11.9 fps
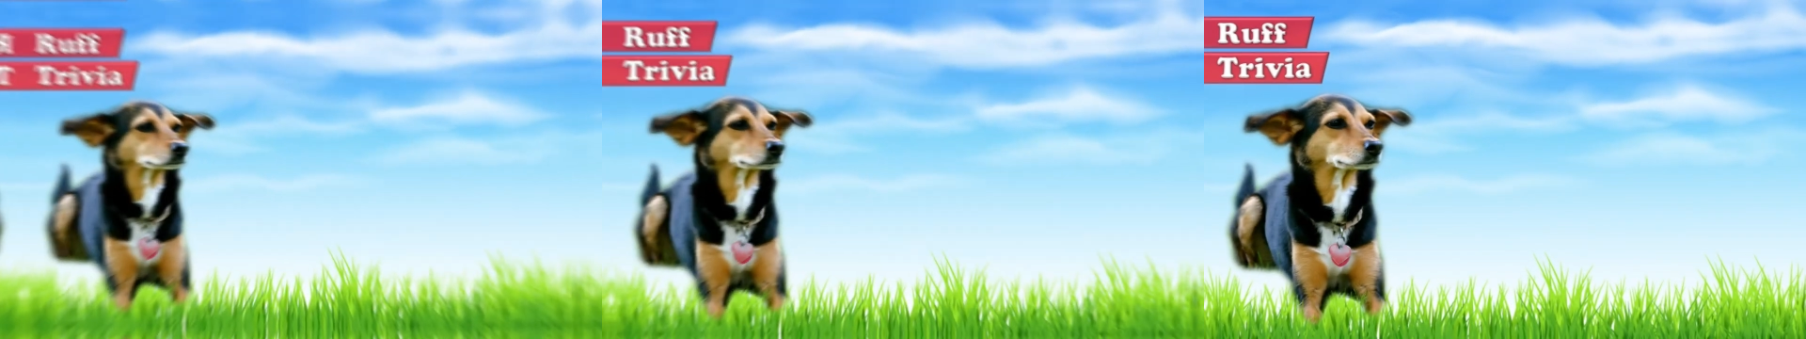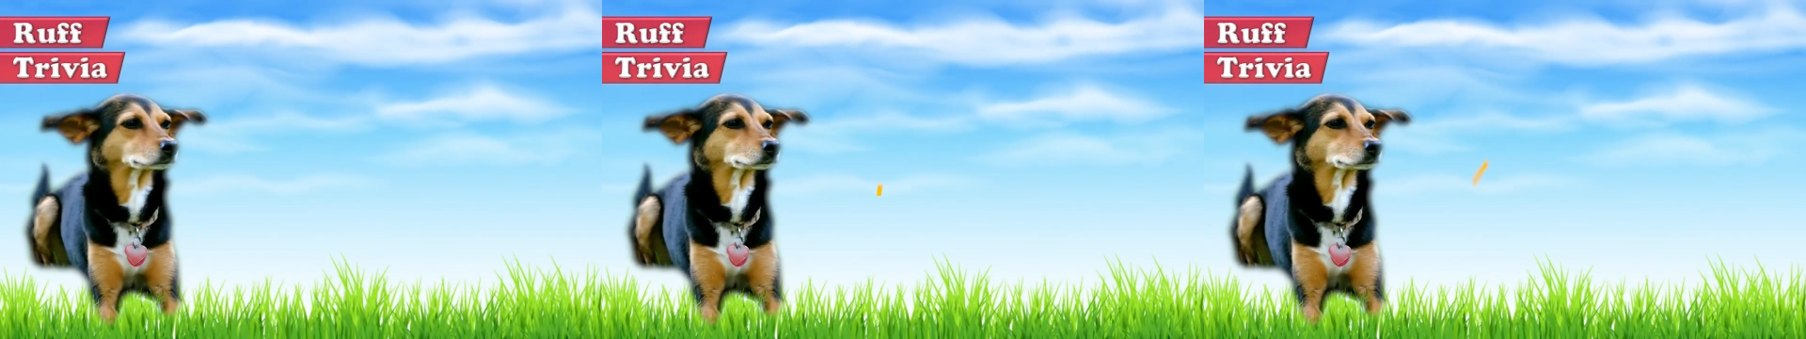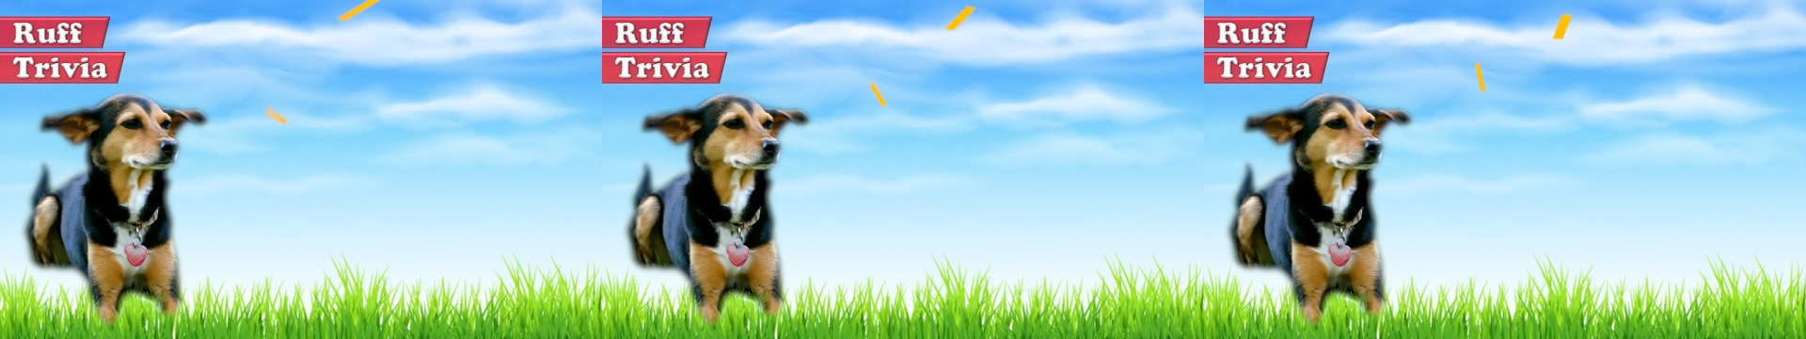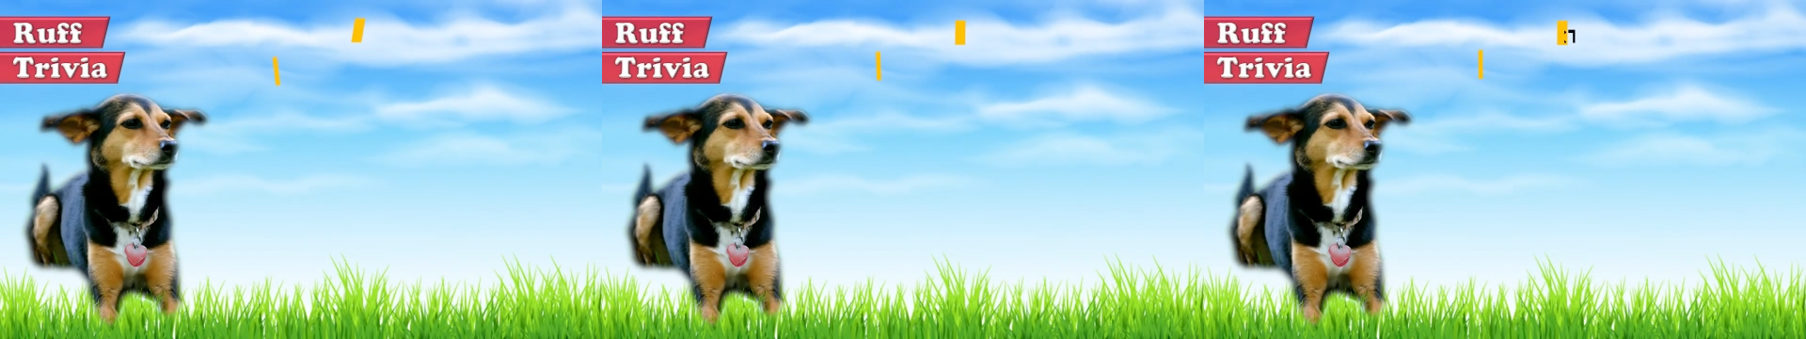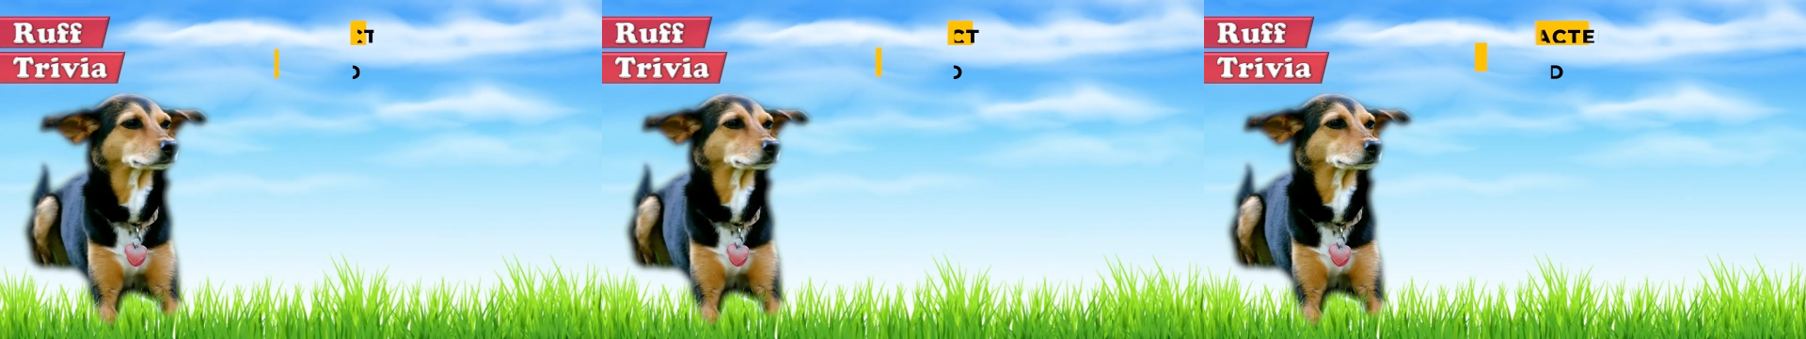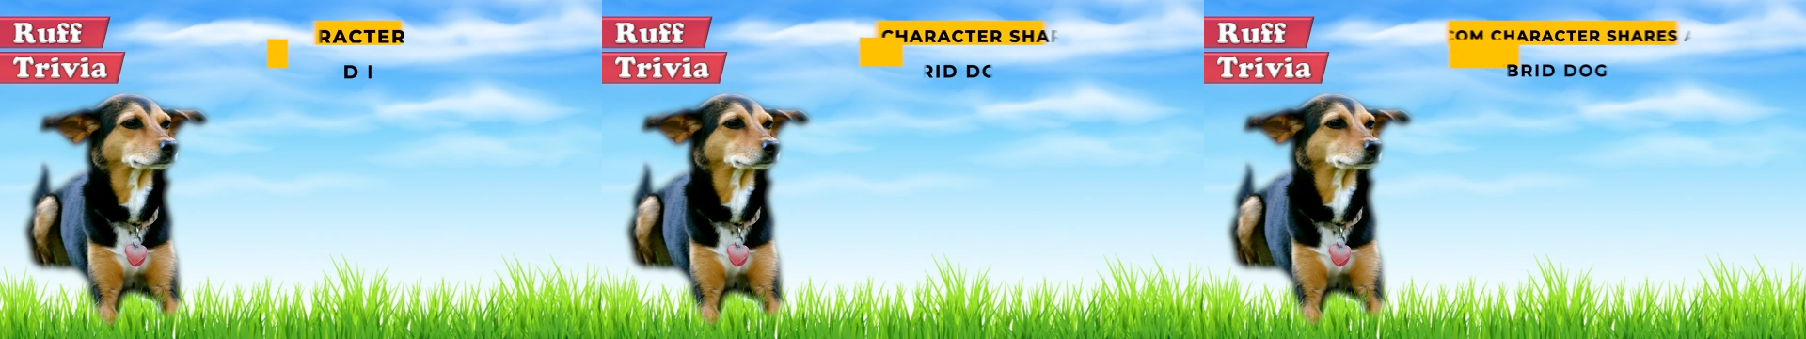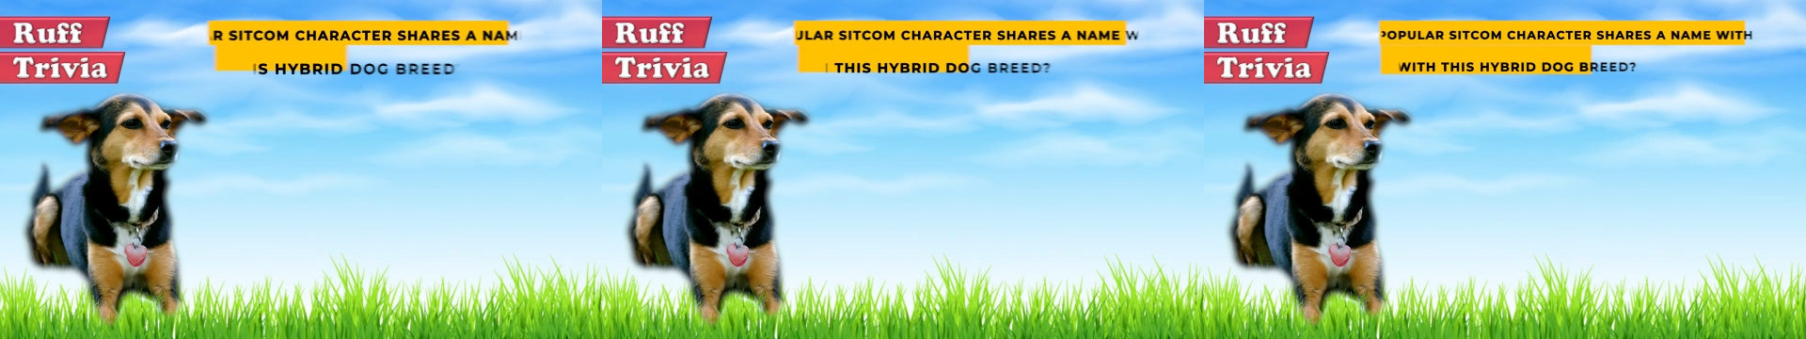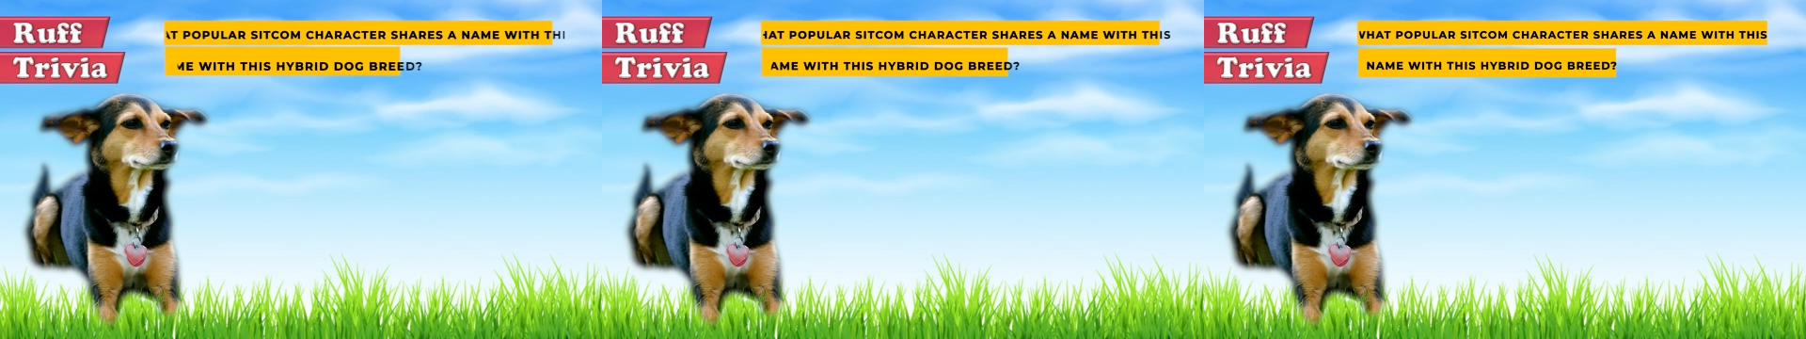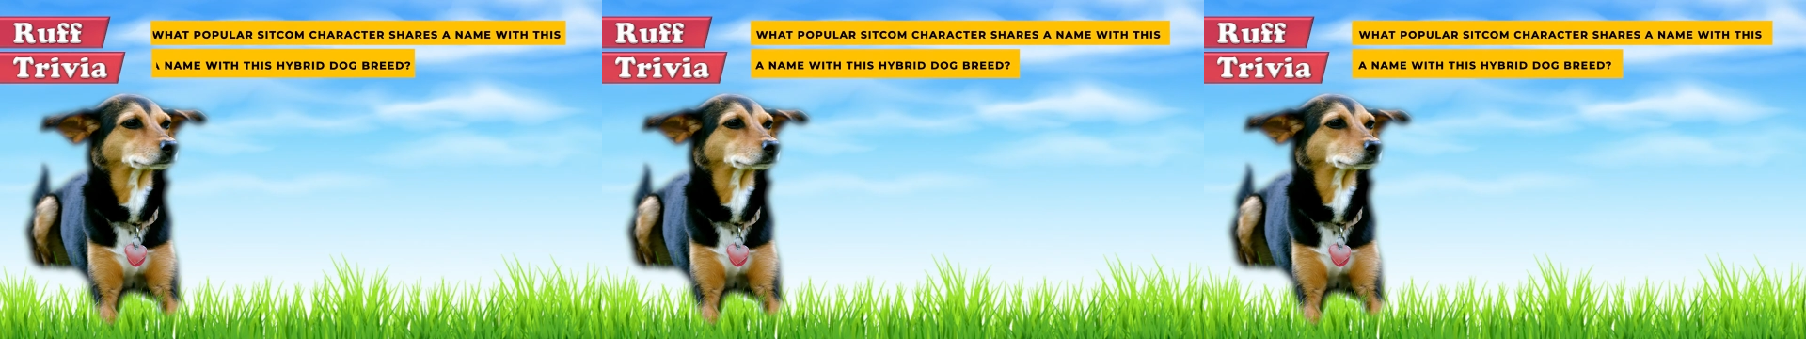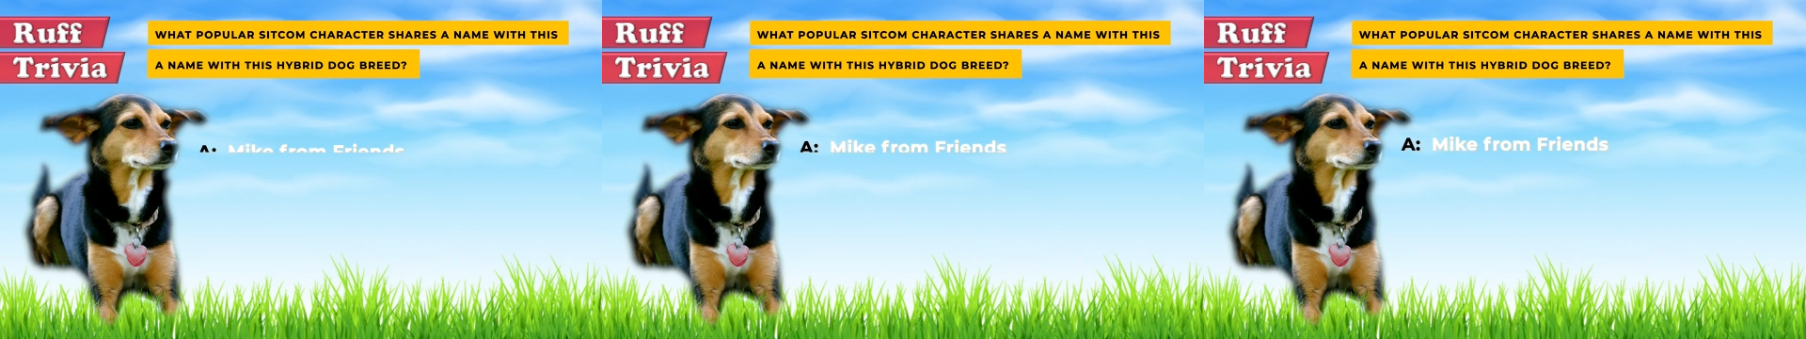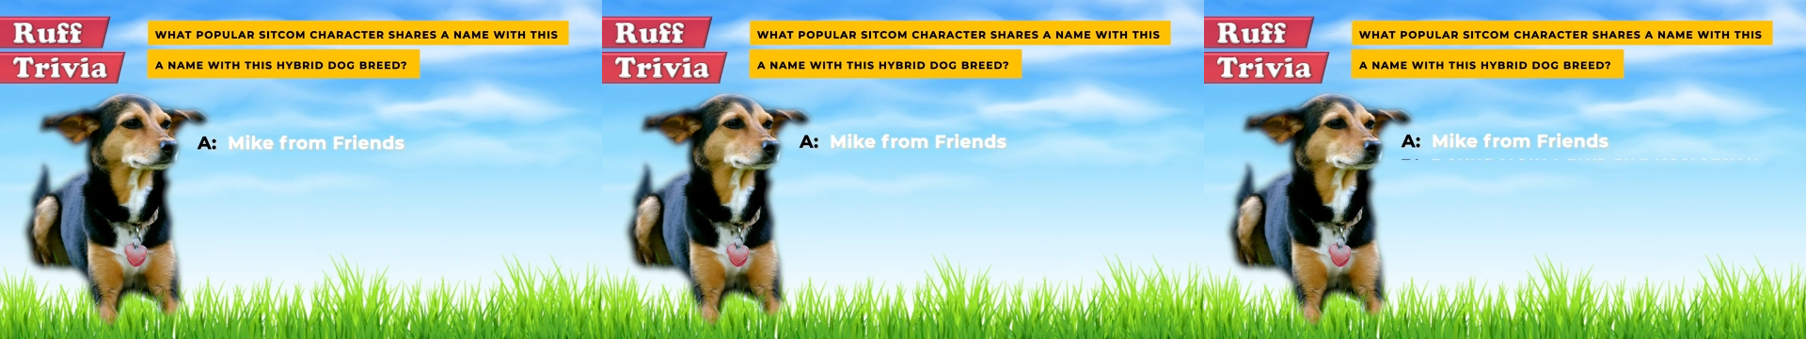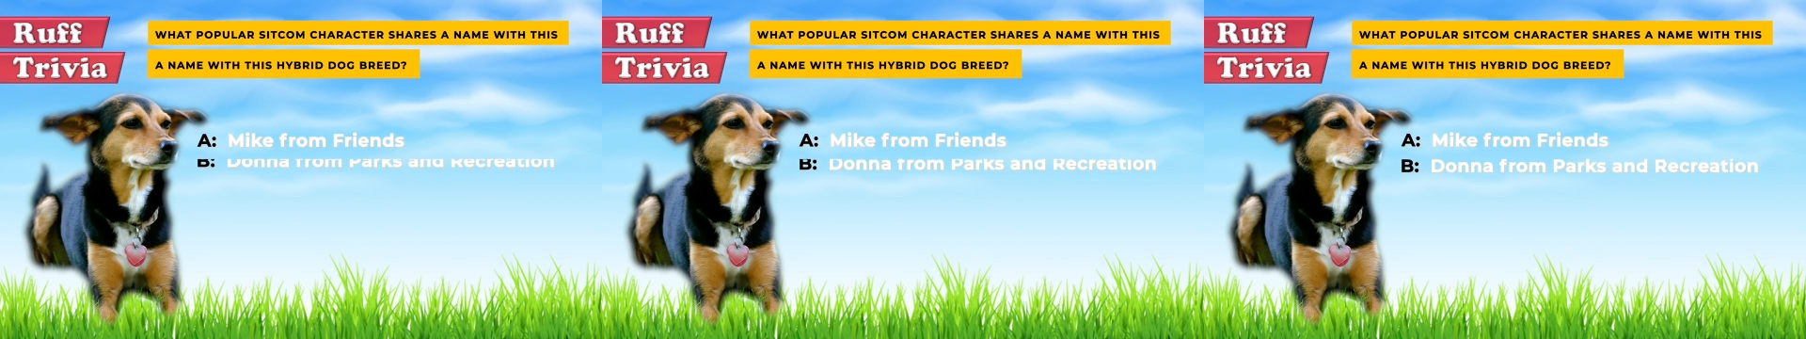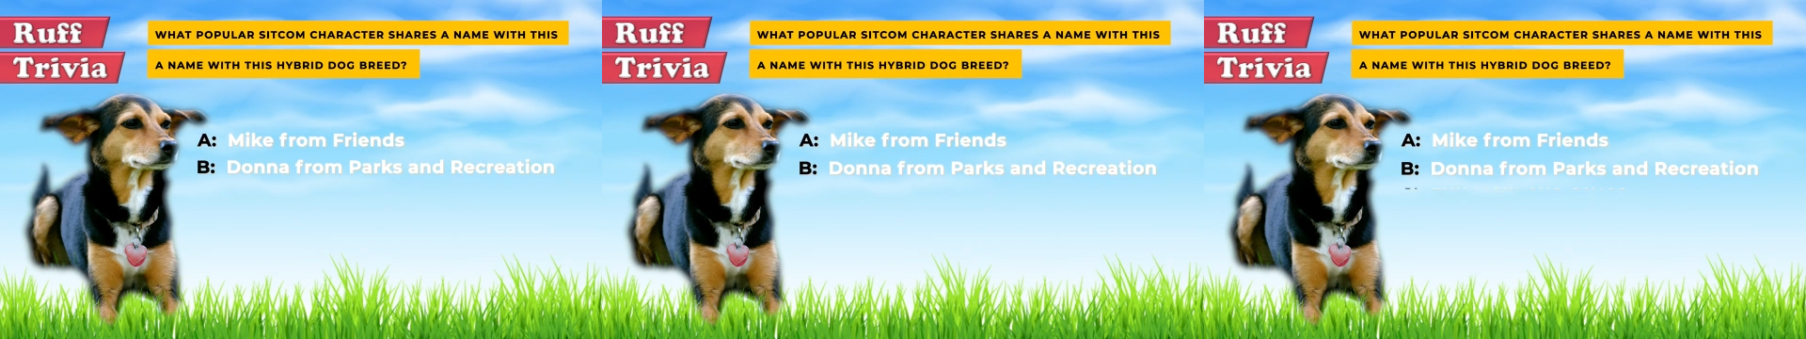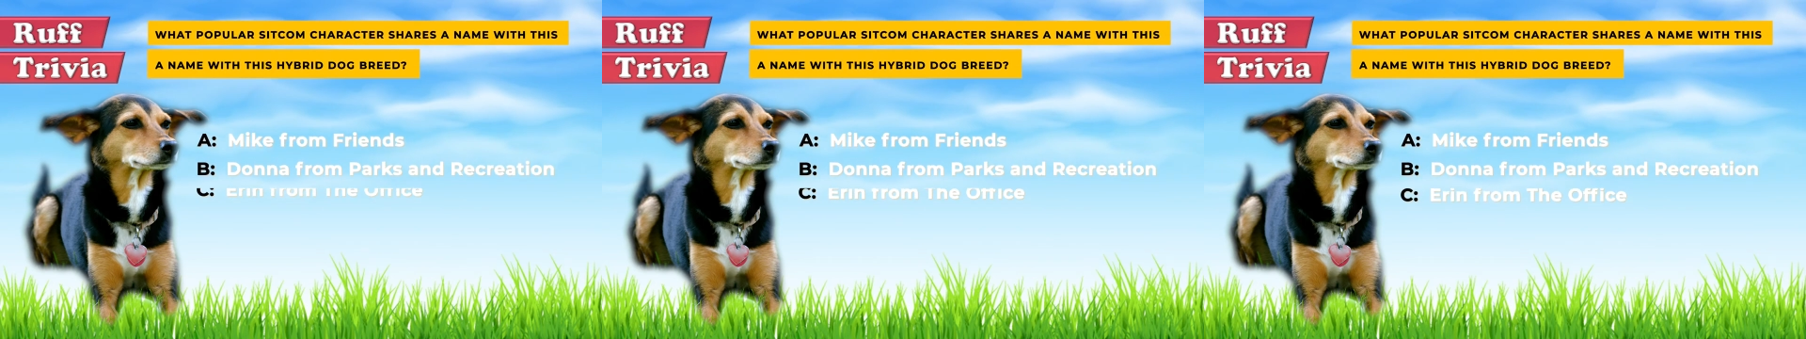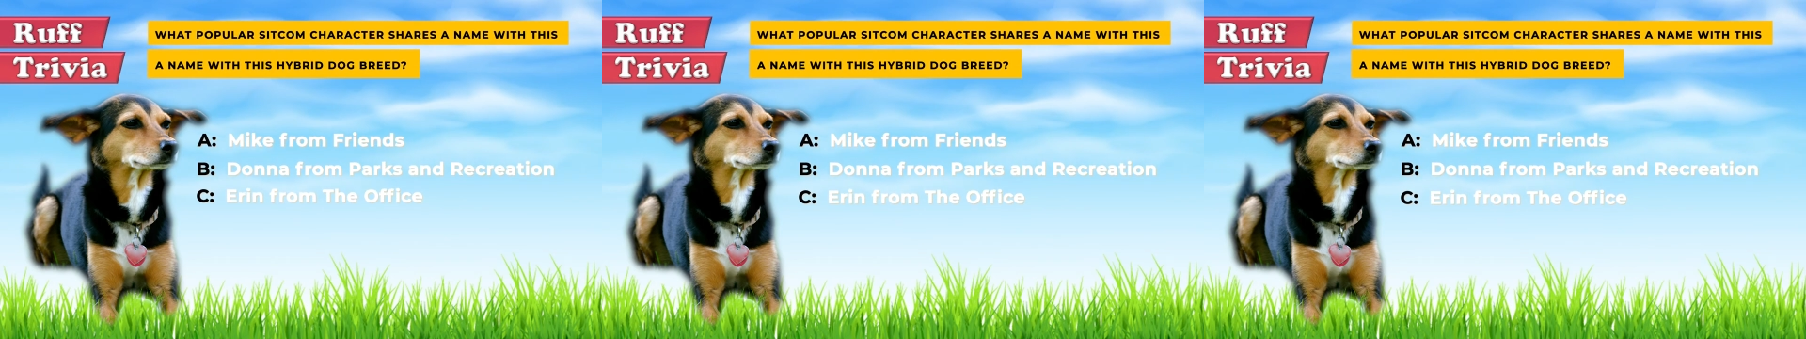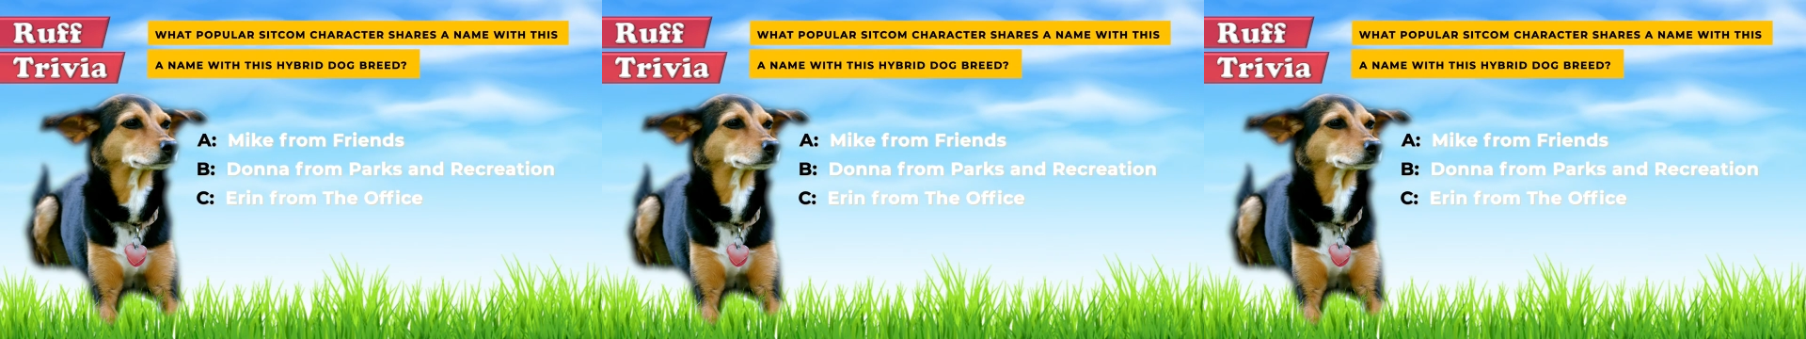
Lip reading: Nobody's mouth can be seen.